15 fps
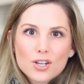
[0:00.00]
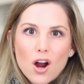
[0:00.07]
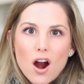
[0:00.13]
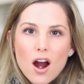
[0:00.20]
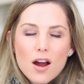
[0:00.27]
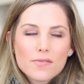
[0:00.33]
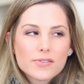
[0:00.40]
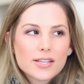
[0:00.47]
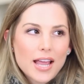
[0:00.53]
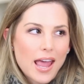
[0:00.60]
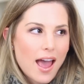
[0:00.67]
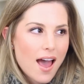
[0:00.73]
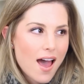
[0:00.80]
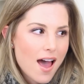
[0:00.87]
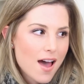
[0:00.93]
scarves, they
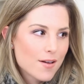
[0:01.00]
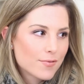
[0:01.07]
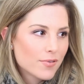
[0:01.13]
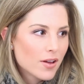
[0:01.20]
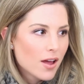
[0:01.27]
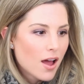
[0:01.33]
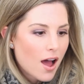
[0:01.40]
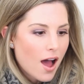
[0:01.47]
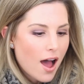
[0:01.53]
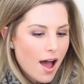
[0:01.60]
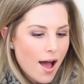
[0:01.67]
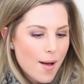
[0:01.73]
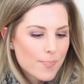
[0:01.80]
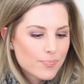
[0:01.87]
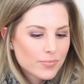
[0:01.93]
have
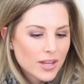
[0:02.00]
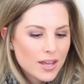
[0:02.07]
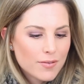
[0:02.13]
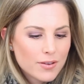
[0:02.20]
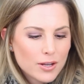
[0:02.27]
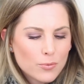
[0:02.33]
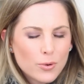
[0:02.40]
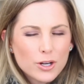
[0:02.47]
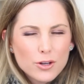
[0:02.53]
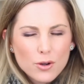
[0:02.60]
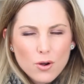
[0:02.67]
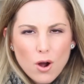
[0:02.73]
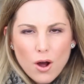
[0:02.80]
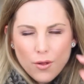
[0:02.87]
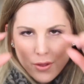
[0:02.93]
um, even, what do
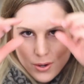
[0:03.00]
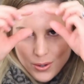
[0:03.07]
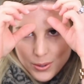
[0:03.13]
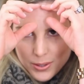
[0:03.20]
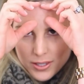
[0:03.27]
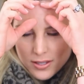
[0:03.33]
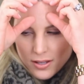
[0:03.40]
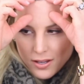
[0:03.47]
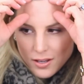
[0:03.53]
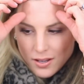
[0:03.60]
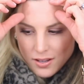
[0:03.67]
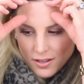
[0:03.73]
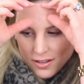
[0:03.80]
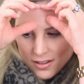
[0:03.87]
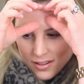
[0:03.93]
you call those?
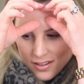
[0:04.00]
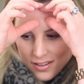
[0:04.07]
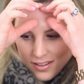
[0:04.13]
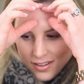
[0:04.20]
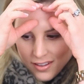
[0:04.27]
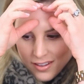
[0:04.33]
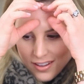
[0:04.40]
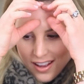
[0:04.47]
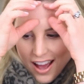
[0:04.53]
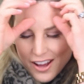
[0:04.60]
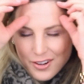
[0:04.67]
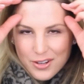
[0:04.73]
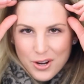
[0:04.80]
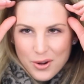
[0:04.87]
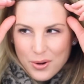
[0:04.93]

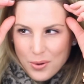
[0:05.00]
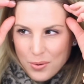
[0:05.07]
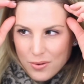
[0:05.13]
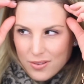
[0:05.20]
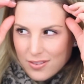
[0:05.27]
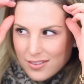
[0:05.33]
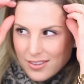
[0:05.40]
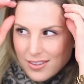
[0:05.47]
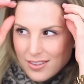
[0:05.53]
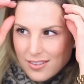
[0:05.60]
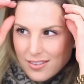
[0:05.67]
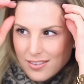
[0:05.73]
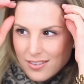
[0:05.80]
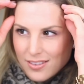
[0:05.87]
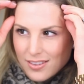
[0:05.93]
I don't know,
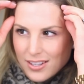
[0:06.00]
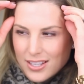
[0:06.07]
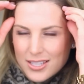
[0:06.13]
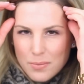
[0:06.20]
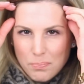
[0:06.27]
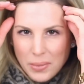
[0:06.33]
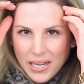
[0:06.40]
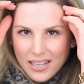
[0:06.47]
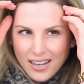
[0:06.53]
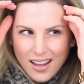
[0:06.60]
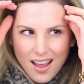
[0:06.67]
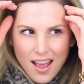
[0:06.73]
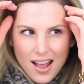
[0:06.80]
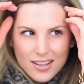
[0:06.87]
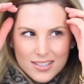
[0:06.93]
is it
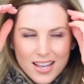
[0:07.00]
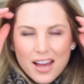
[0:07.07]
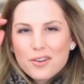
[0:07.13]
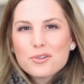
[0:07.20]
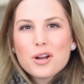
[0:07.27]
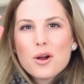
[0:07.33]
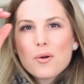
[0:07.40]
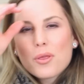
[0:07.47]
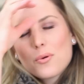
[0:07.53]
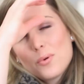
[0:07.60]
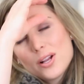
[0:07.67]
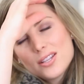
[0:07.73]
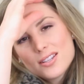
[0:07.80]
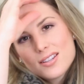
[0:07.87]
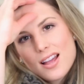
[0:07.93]
beanie hats? I don't know, the
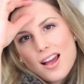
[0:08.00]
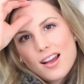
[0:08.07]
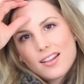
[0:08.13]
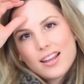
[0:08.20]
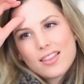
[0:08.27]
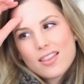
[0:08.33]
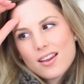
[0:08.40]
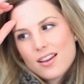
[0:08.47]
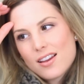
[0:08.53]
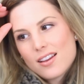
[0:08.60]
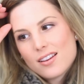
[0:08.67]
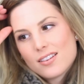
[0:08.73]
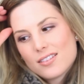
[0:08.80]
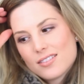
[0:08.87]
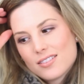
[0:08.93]
ones that, like the